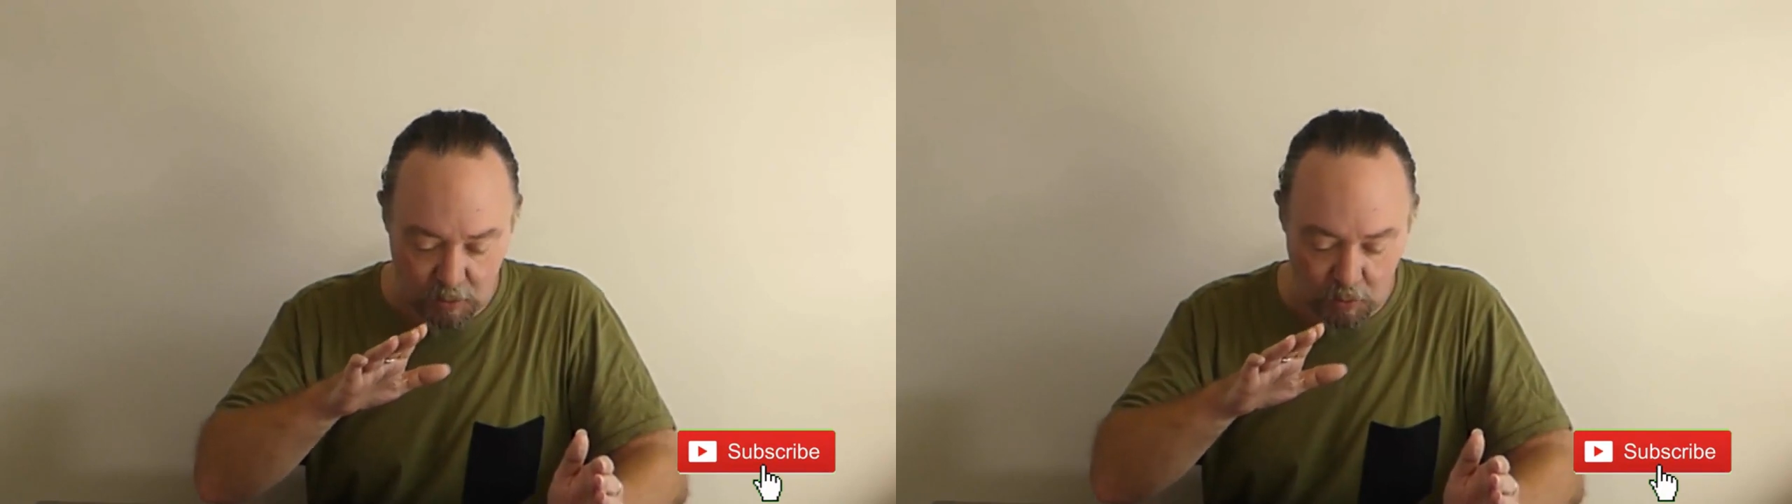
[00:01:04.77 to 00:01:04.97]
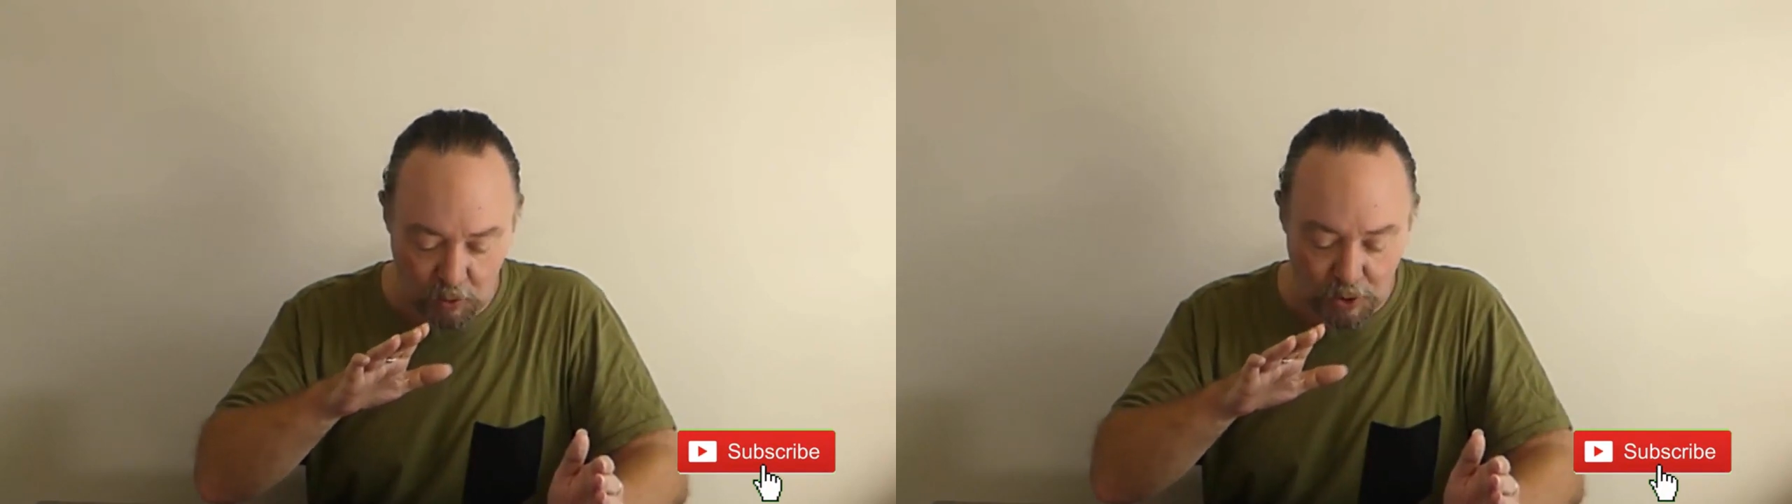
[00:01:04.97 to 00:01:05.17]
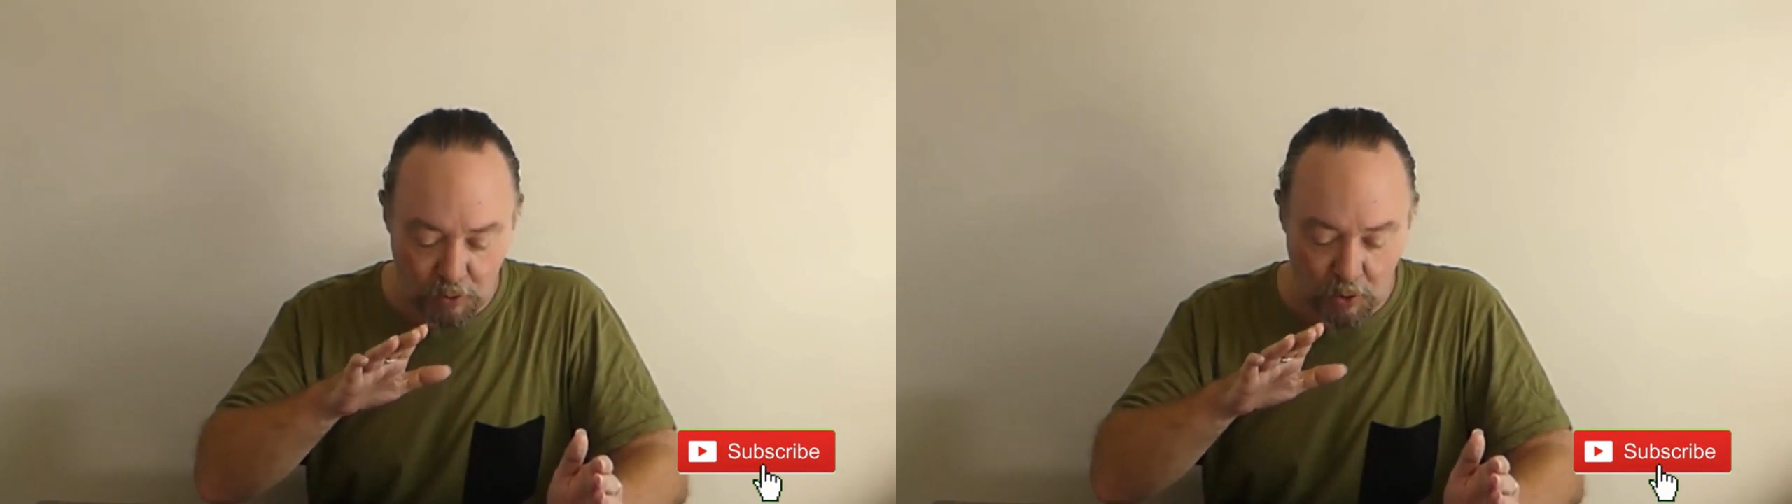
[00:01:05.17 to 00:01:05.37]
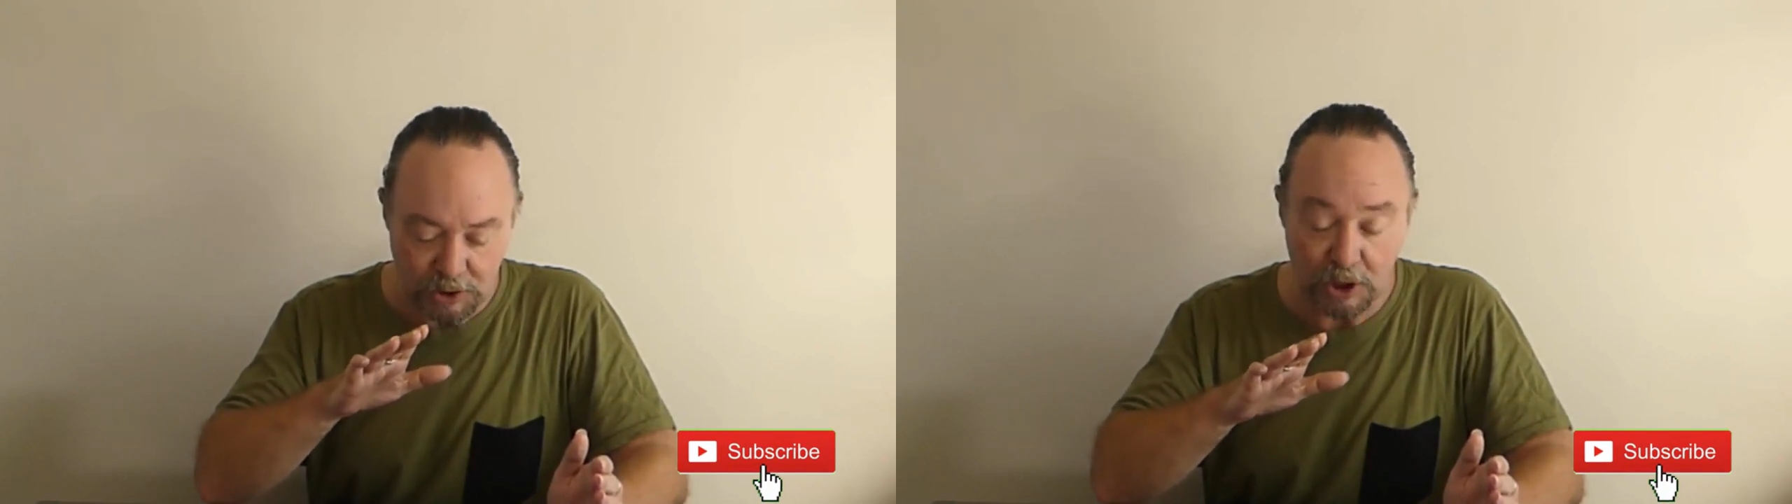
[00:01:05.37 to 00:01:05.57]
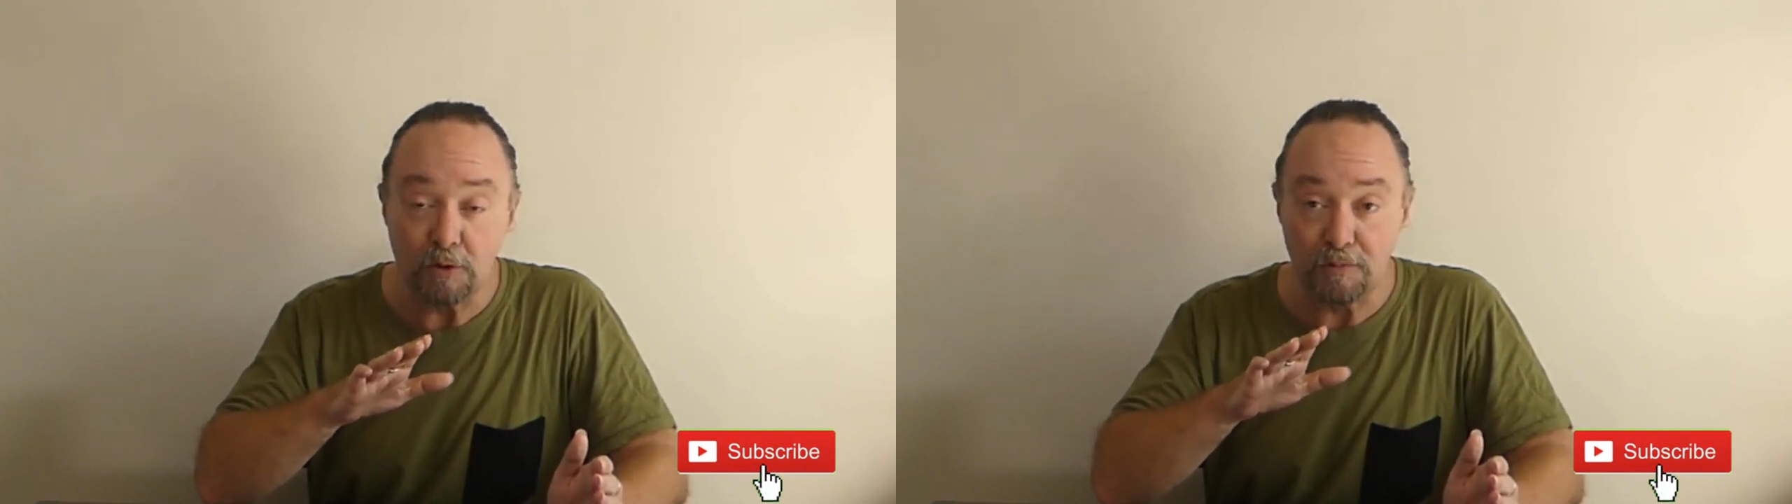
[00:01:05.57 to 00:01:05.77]
World War
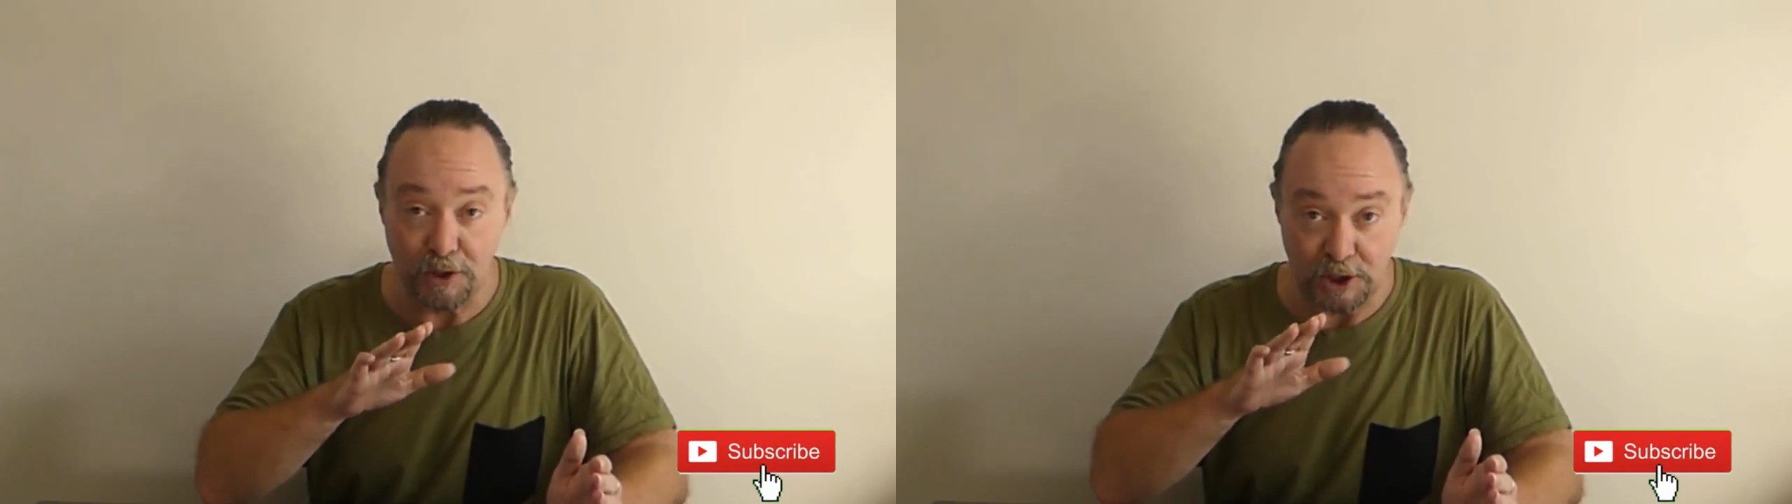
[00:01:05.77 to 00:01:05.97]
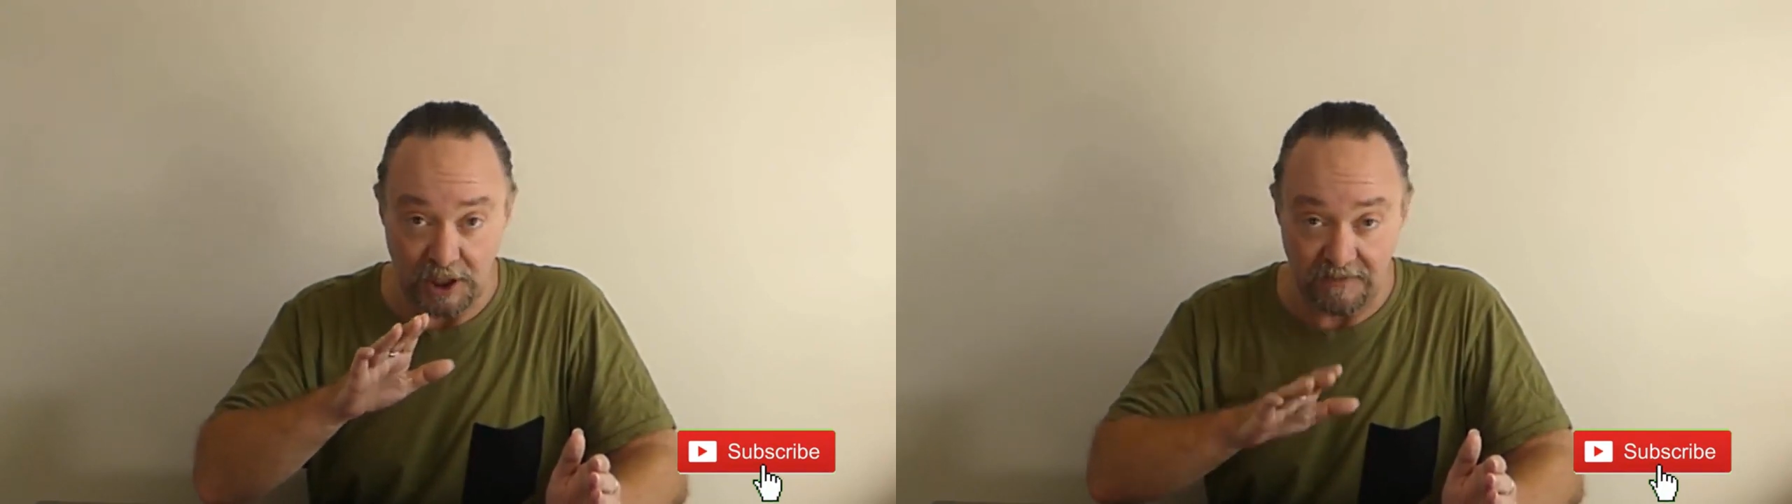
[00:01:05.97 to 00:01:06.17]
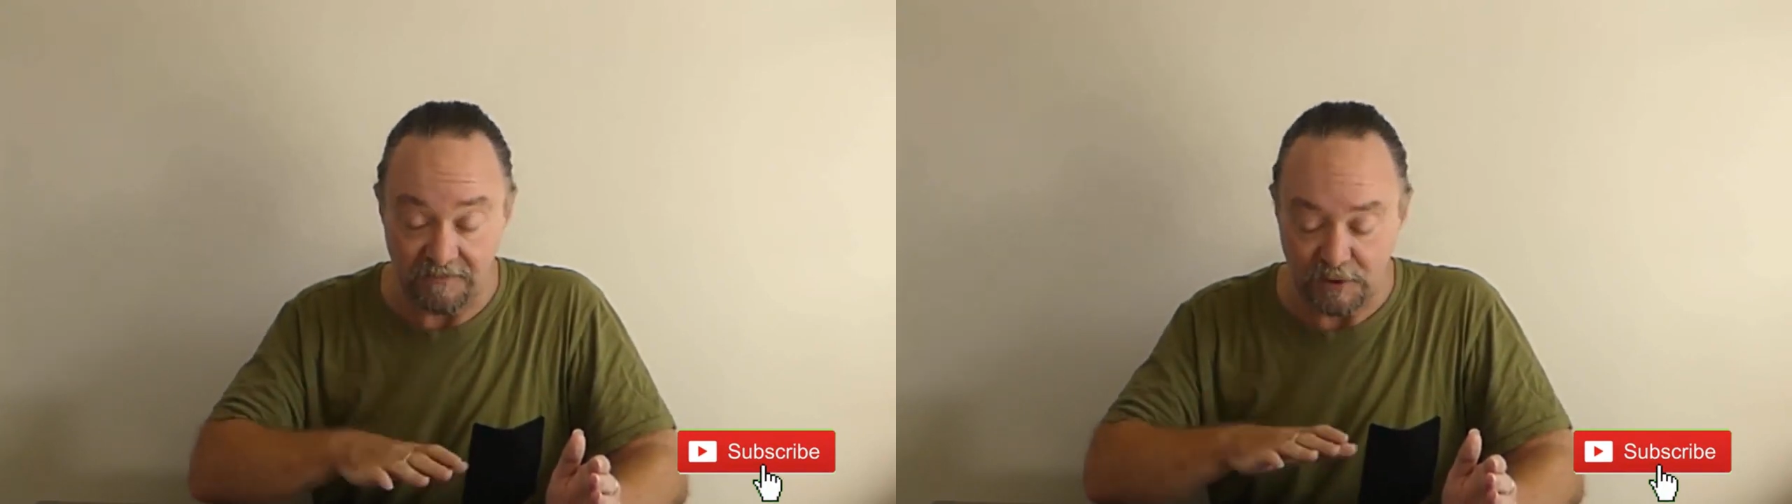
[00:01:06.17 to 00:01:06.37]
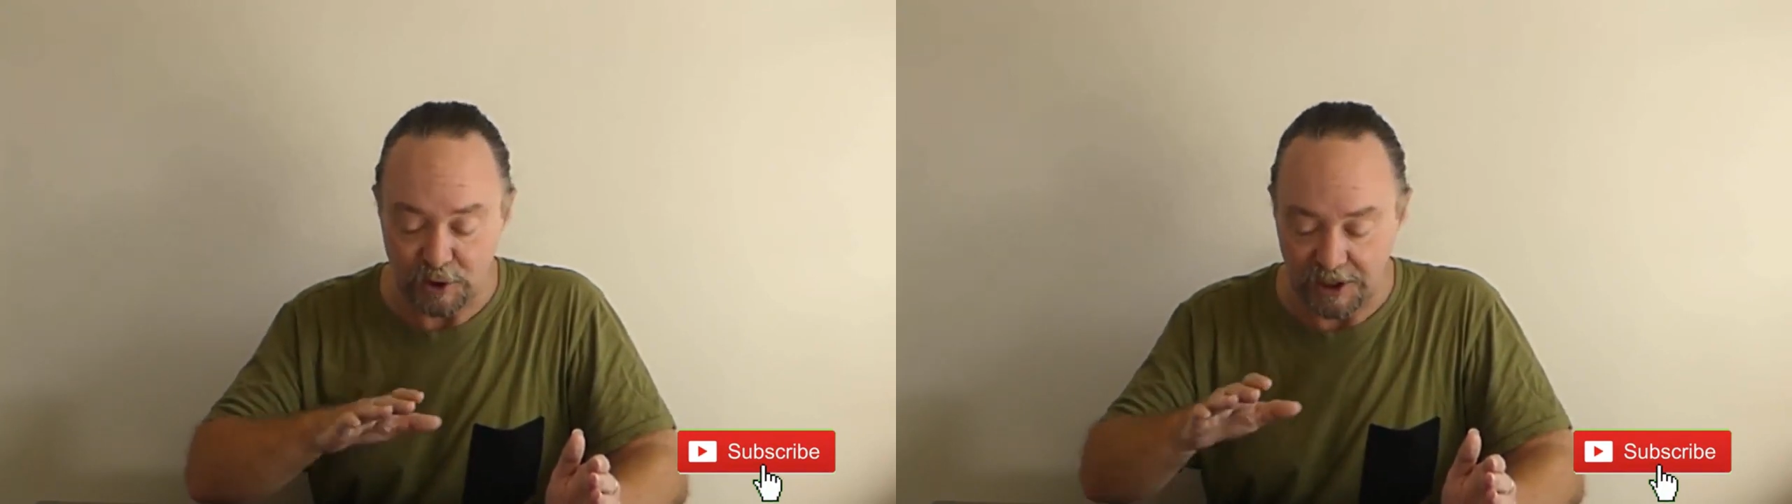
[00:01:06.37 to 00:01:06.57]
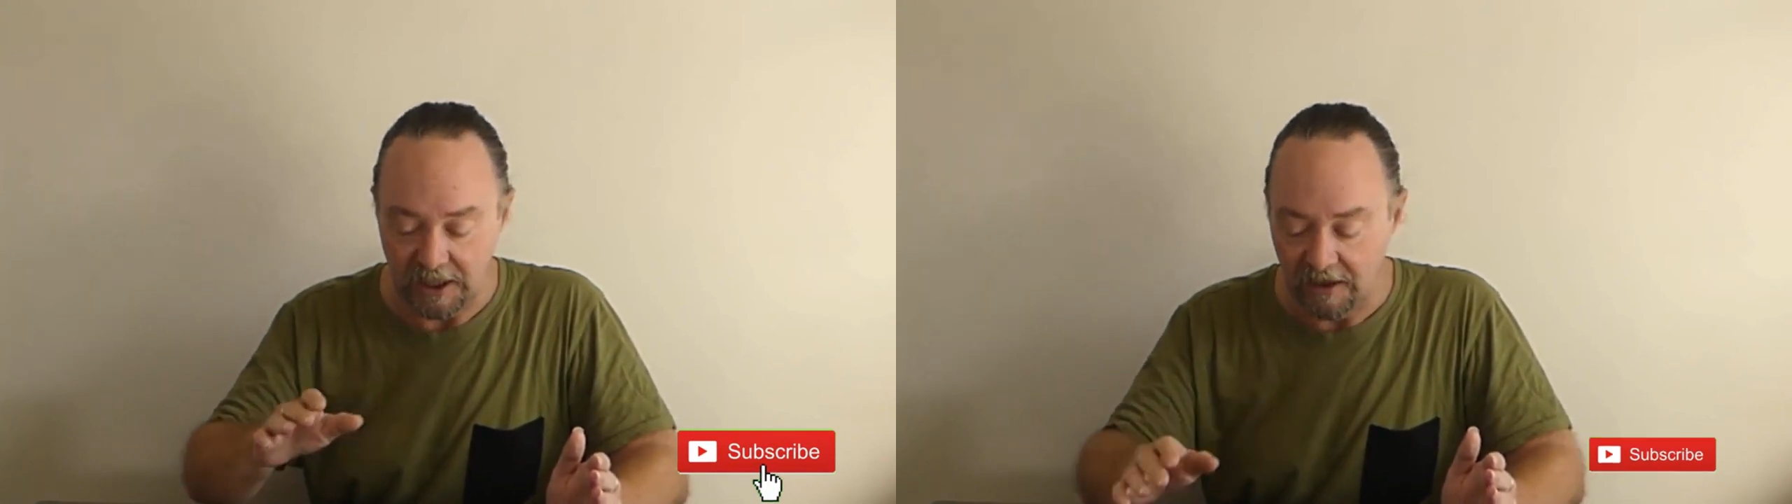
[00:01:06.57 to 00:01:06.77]
II British
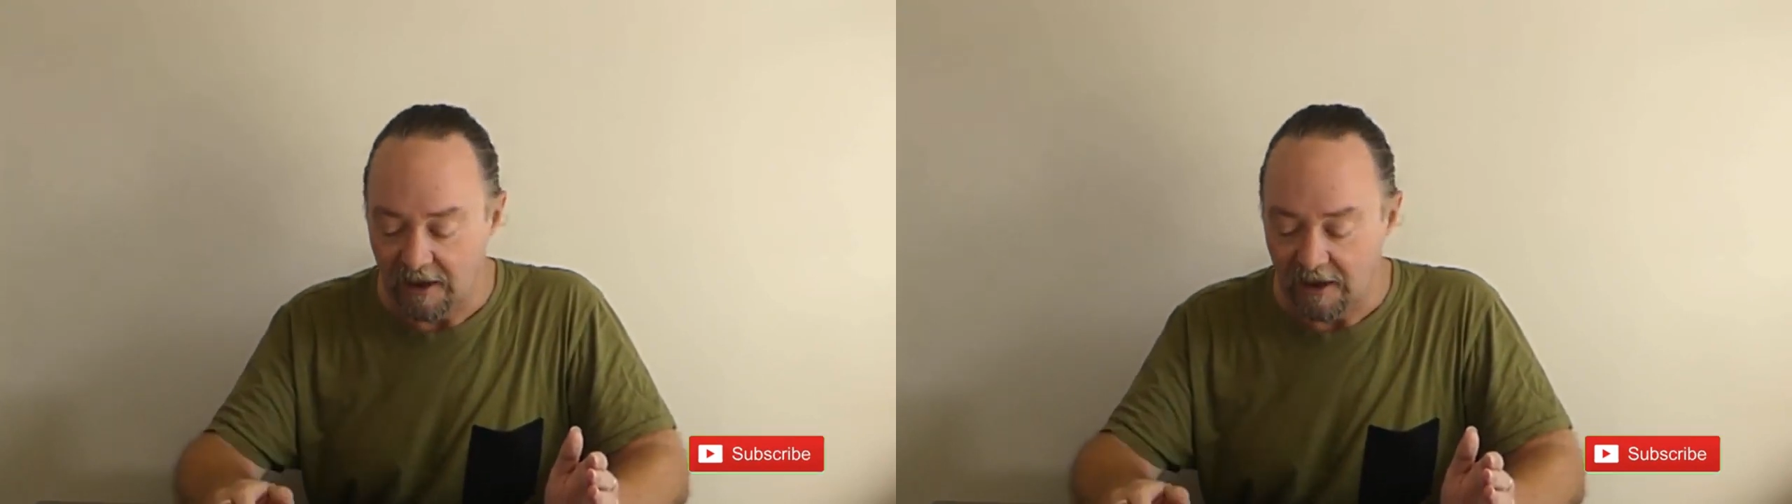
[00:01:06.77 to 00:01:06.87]
Infantry.